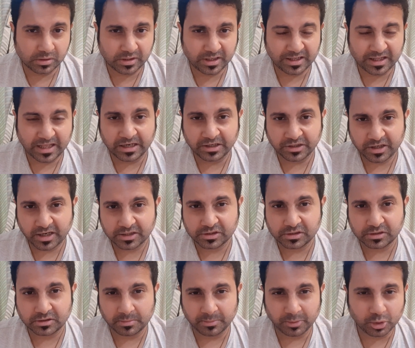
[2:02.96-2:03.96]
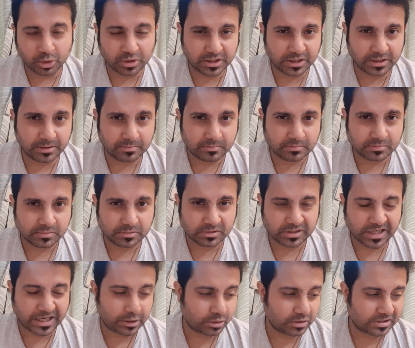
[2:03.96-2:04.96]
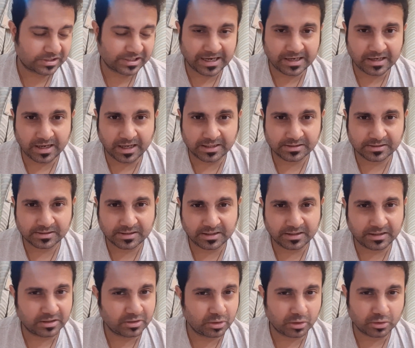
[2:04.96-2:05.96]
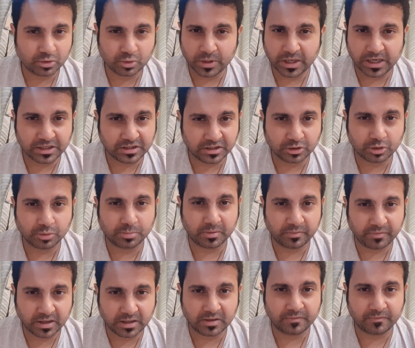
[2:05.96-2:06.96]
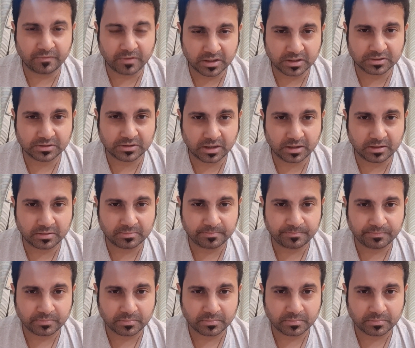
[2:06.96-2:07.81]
and international community sat on the sidelines and did not do anything to prevent Afghanistan